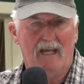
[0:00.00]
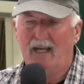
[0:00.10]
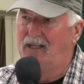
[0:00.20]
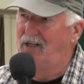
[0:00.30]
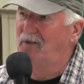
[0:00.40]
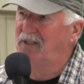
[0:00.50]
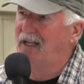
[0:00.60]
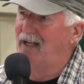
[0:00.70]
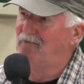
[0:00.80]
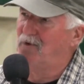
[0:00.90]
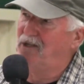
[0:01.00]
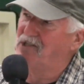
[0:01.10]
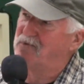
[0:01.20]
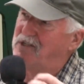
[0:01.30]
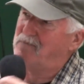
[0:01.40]
And you know what
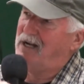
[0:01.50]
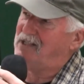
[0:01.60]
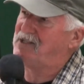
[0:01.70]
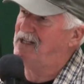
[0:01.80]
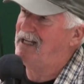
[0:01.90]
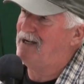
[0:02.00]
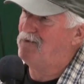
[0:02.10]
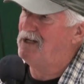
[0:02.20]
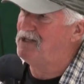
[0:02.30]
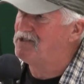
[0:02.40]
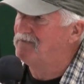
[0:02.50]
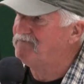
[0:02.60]
California's response to that was?